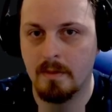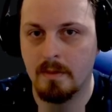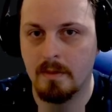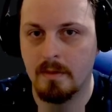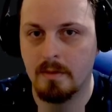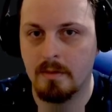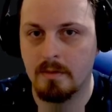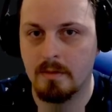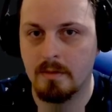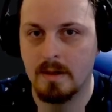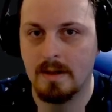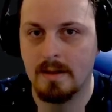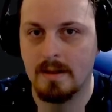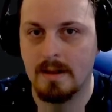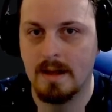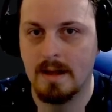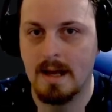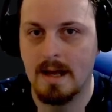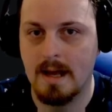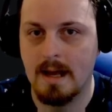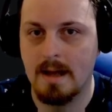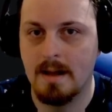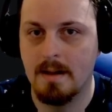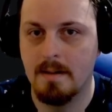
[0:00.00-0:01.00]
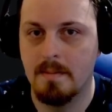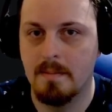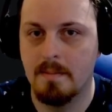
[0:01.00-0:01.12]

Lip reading: Let's try that.